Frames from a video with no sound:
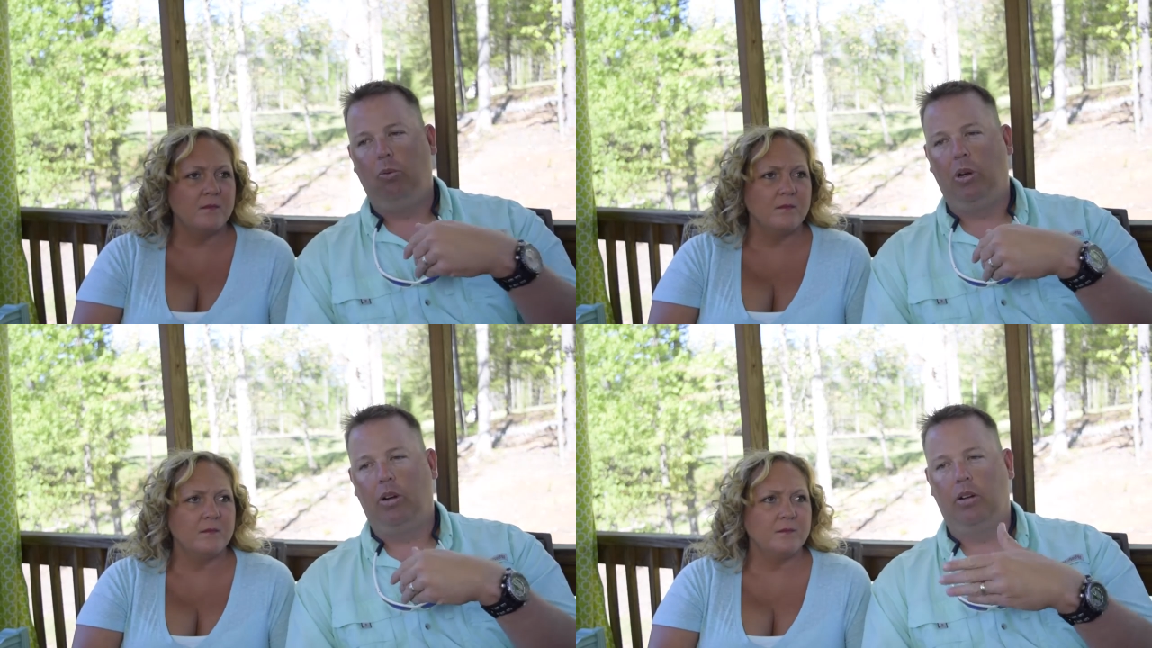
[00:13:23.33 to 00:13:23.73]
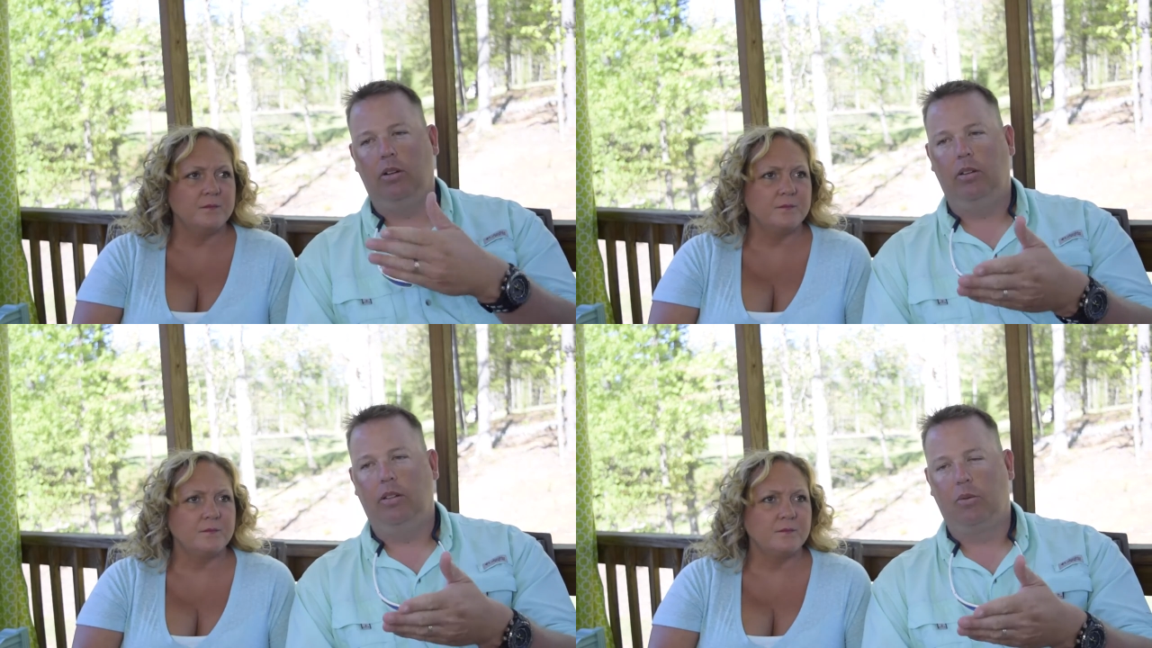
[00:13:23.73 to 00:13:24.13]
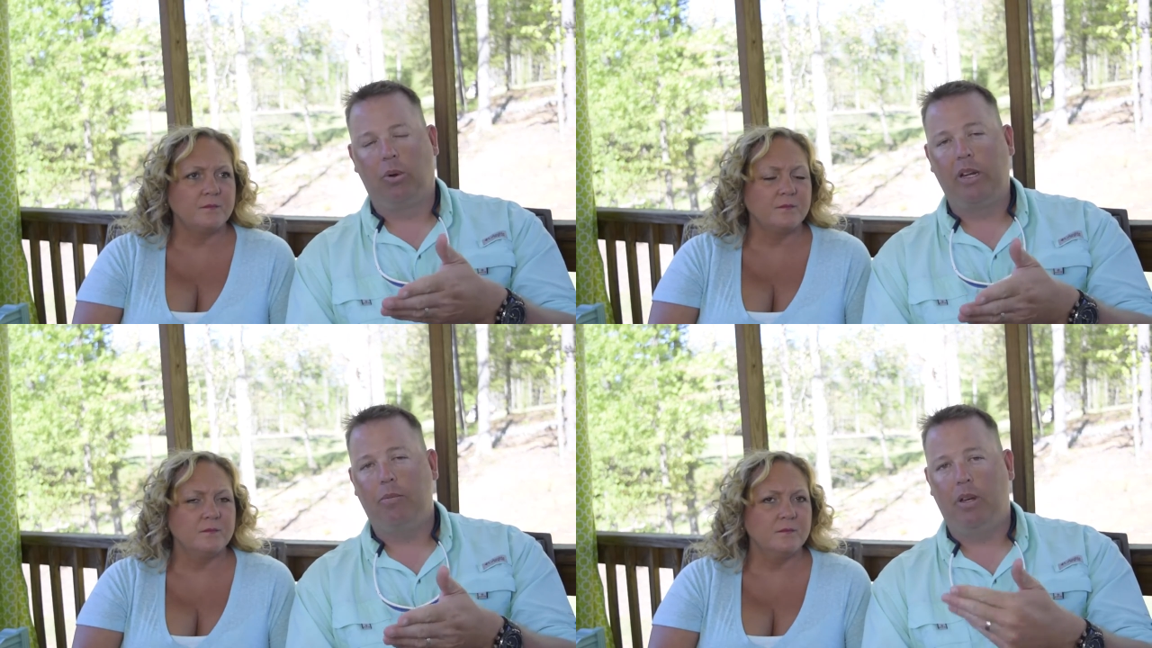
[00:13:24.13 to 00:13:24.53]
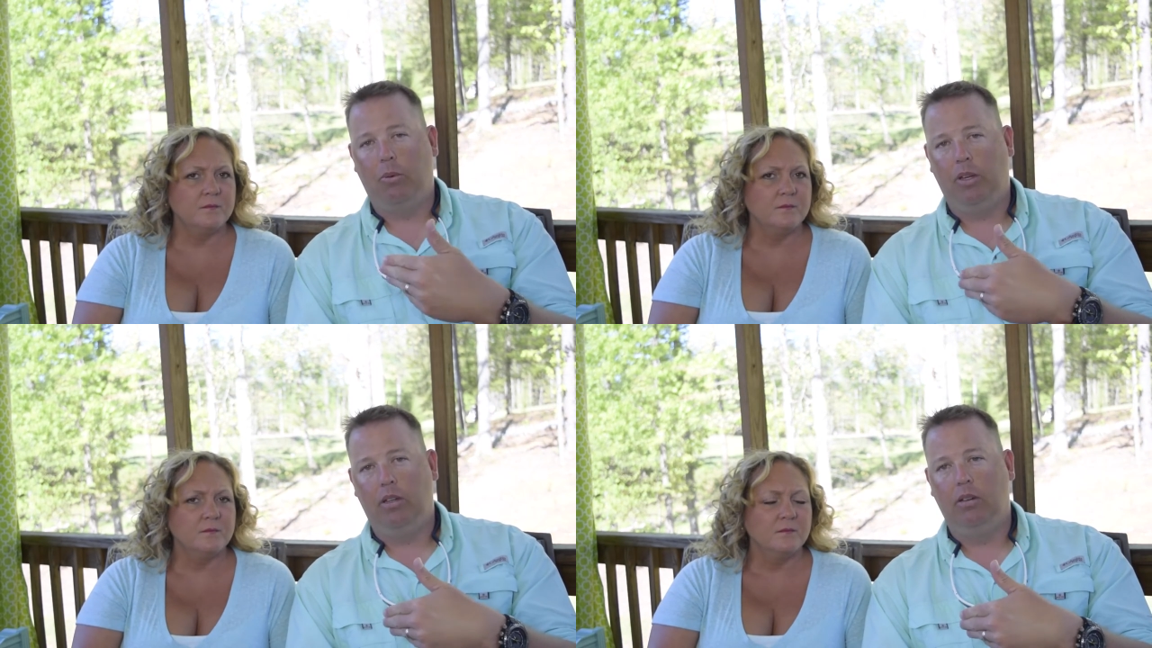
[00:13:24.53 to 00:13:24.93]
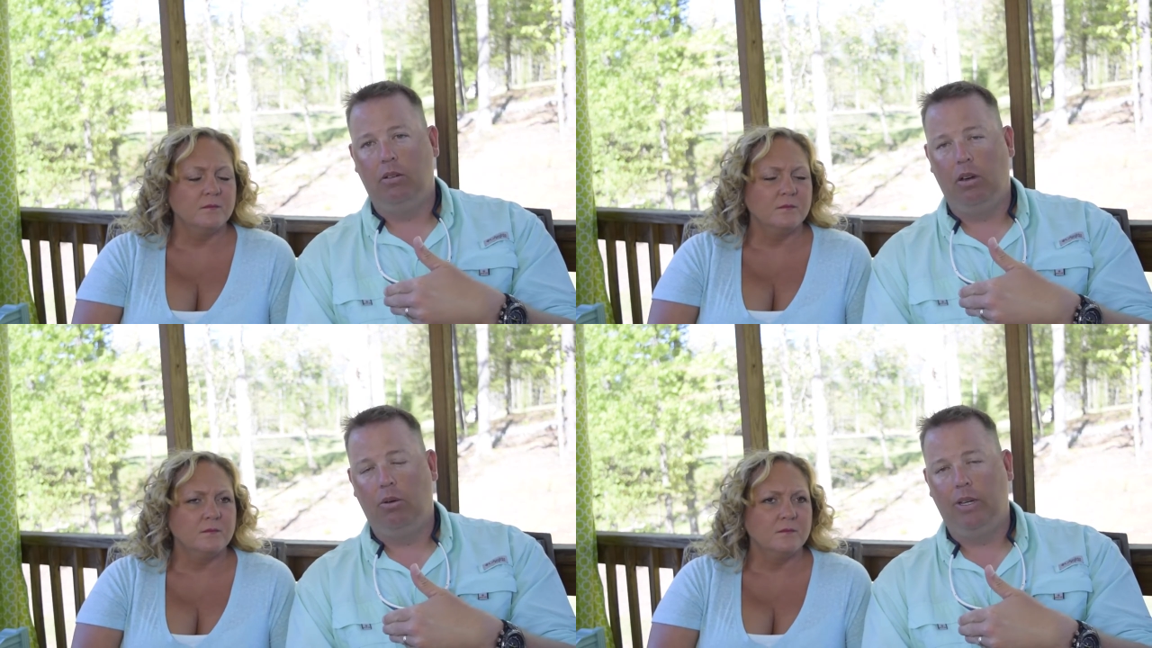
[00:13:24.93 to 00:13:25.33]
Speaker 1: where the ramp that we
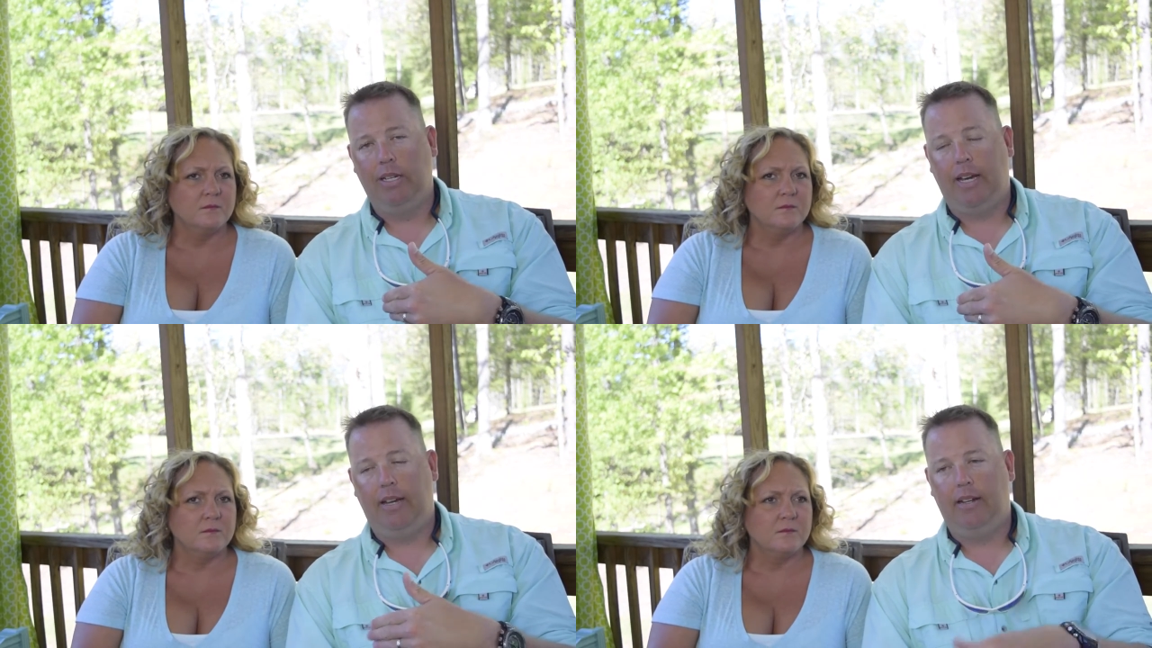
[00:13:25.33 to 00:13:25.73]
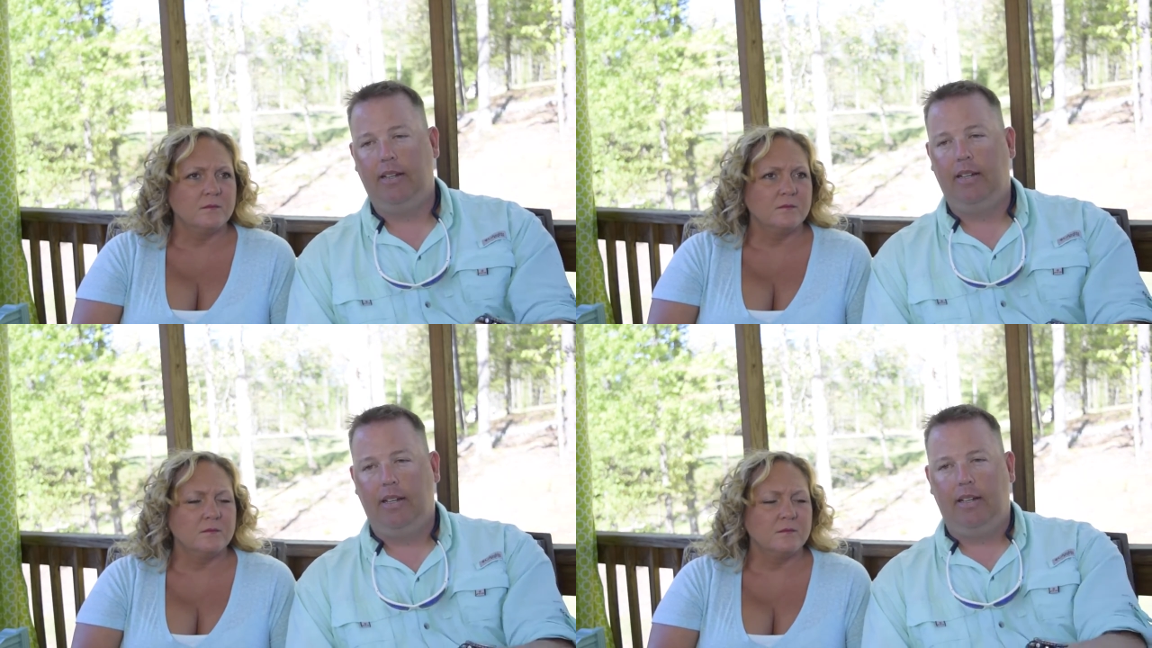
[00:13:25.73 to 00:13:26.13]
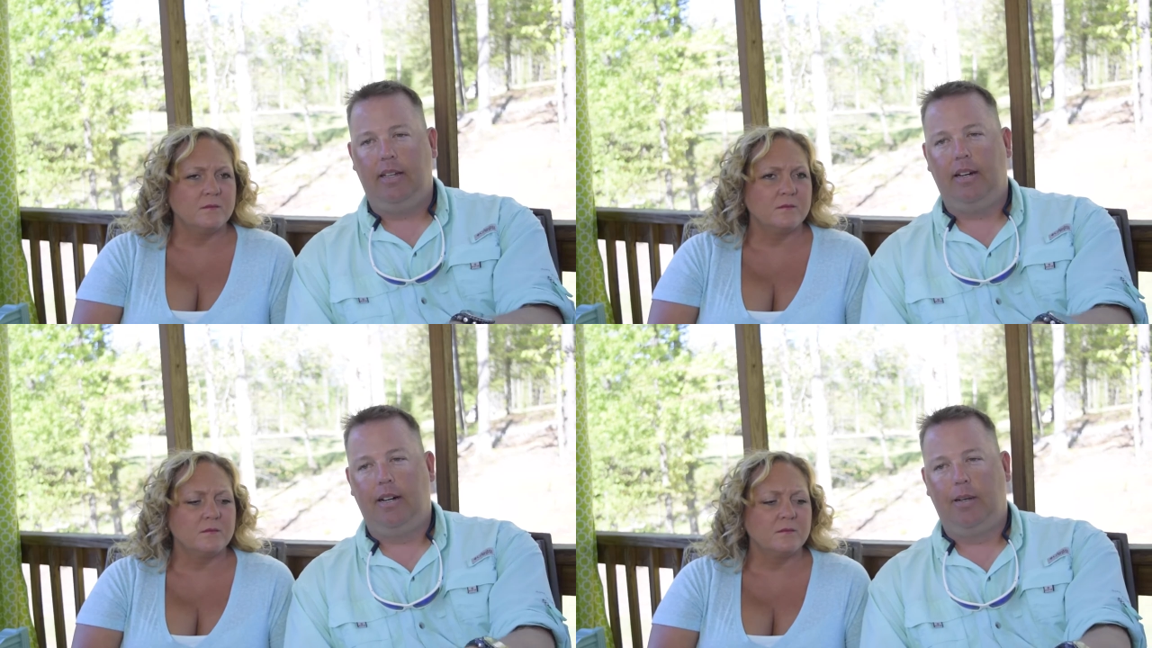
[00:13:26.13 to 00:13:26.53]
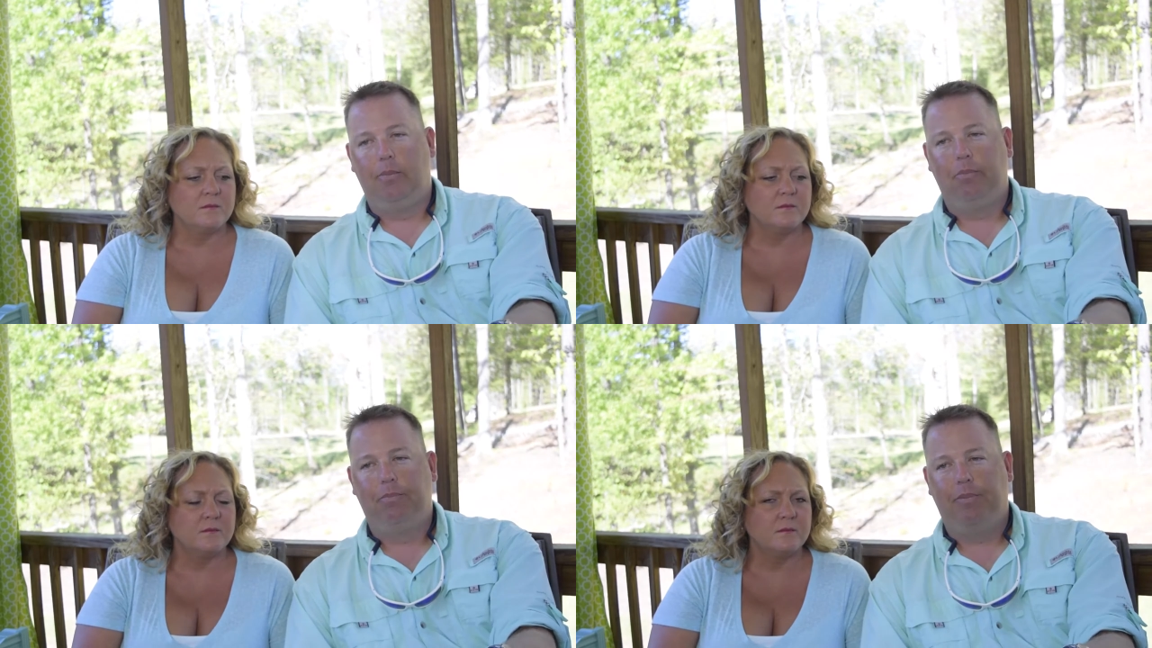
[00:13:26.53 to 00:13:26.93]
go in at um,